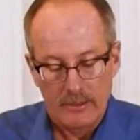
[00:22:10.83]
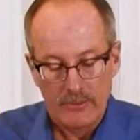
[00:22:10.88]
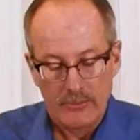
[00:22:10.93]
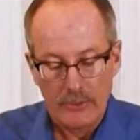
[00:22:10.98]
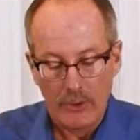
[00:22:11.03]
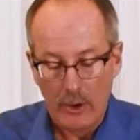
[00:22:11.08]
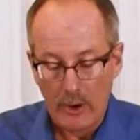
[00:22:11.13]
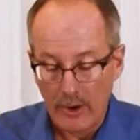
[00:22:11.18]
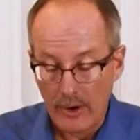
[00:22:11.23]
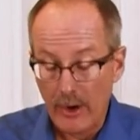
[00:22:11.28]

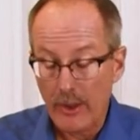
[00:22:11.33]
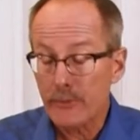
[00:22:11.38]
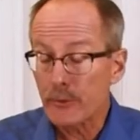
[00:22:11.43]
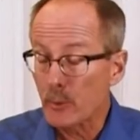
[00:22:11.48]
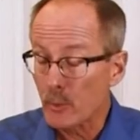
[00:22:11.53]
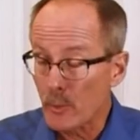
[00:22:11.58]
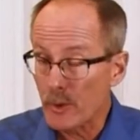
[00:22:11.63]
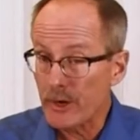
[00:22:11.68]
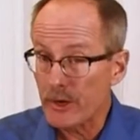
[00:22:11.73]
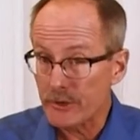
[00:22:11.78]
There are
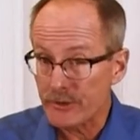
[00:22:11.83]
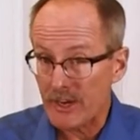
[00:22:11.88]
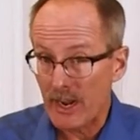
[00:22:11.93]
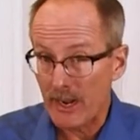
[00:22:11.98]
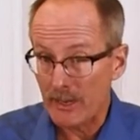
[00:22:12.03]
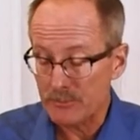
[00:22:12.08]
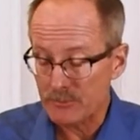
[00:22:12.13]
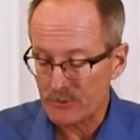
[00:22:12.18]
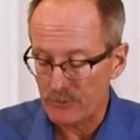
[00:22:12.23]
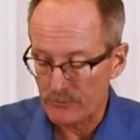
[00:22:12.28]
other weir
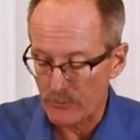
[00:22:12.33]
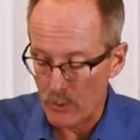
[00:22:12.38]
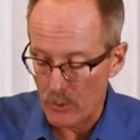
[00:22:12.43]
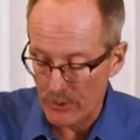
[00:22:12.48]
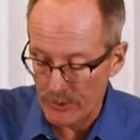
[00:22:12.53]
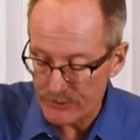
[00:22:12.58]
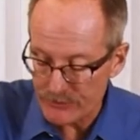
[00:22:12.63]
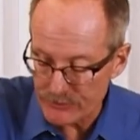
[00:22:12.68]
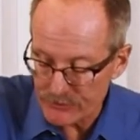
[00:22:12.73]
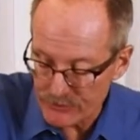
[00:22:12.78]
types, of
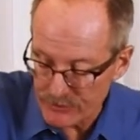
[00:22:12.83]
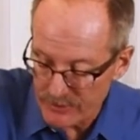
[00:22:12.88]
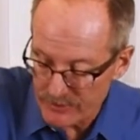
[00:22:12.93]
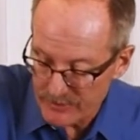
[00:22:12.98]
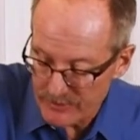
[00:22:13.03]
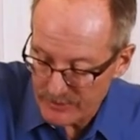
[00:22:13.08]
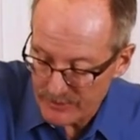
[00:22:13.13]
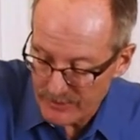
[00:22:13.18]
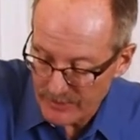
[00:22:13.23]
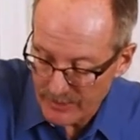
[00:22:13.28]
course,
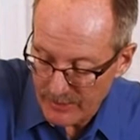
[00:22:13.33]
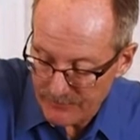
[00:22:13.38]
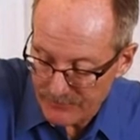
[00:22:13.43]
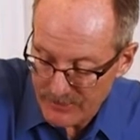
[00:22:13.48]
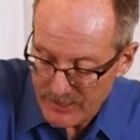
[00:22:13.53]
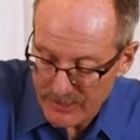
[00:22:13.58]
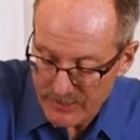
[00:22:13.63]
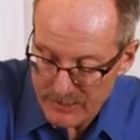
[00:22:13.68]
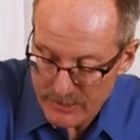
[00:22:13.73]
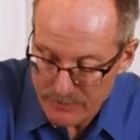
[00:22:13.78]
and I've
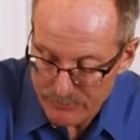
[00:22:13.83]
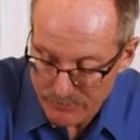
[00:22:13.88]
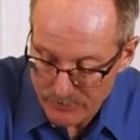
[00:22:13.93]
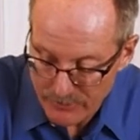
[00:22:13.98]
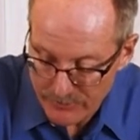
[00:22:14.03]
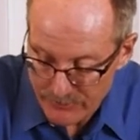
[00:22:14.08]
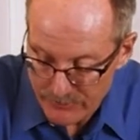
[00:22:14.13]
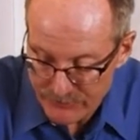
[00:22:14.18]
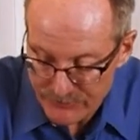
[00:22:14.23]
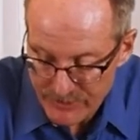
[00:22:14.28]
got a couple
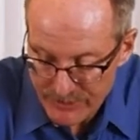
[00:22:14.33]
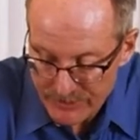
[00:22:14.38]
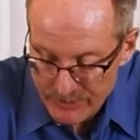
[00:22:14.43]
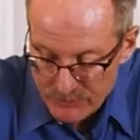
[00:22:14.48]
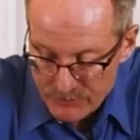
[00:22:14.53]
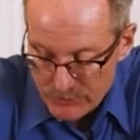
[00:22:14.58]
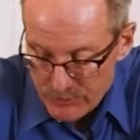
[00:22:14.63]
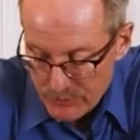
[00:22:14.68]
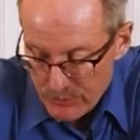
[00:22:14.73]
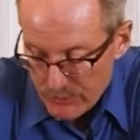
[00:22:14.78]
others I
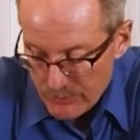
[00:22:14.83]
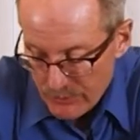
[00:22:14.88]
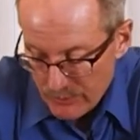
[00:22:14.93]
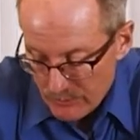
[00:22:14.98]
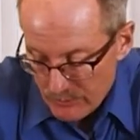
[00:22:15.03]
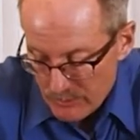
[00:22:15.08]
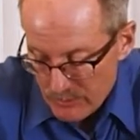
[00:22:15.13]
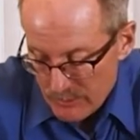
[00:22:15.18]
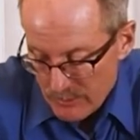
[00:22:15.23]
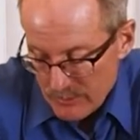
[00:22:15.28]
can show
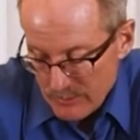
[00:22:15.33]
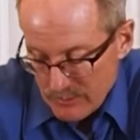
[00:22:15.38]
you.